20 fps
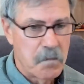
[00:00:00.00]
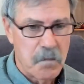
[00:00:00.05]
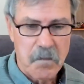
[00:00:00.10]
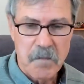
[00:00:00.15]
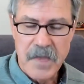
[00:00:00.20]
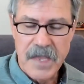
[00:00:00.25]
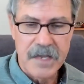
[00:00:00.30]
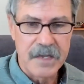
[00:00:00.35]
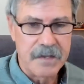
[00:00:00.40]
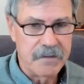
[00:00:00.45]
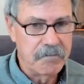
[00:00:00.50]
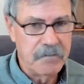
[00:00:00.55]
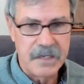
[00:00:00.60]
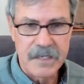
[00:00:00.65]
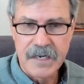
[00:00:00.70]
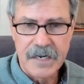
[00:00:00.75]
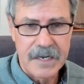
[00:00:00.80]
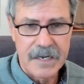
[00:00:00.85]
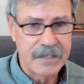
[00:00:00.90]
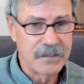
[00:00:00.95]
Man,
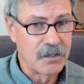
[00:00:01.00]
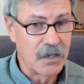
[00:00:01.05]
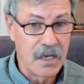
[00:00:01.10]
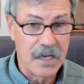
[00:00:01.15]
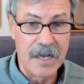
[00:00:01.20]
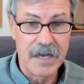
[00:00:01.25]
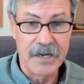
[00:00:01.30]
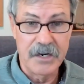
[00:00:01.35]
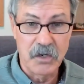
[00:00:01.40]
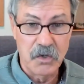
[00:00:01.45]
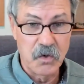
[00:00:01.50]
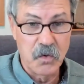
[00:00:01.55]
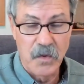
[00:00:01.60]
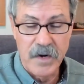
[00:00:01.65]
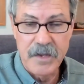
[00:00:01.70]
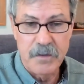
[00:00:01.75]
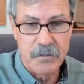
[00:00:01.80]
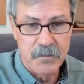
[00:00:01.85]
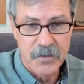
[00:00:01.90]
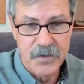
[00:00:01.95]
it has a lot of
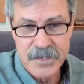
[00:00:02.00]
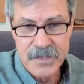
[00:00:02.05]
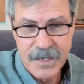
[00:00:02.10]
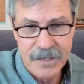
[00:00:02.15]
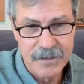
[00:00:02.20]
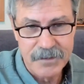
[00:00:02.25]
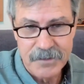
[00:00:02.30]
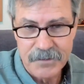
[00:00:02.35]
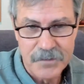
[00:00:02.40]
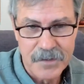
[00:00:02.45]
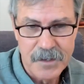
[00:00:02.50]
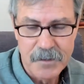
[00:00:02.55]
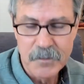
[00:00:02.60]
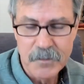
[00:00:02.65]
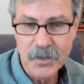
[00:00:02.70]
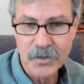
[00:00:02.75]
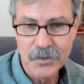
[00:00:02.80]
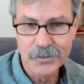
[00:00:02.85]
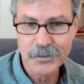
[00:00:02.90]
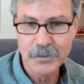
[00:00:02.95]
great protective
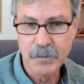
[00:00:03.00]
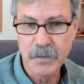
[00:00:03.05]
chemicals,